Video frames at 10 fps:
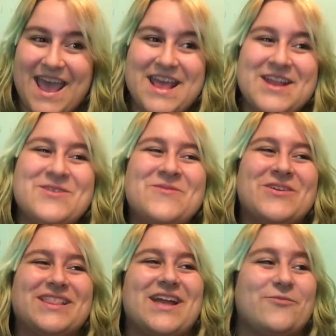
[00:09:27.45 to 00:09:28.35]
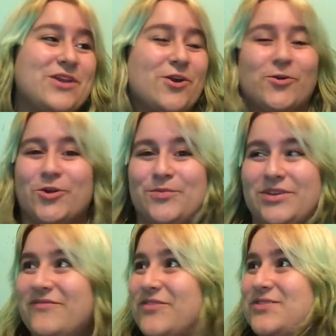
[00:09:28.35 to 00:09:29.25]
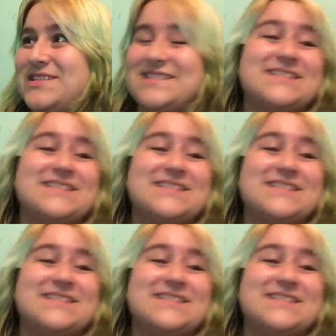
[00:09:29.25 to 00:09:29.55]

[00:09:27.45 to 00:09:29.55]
and we're like, we are horrible influences,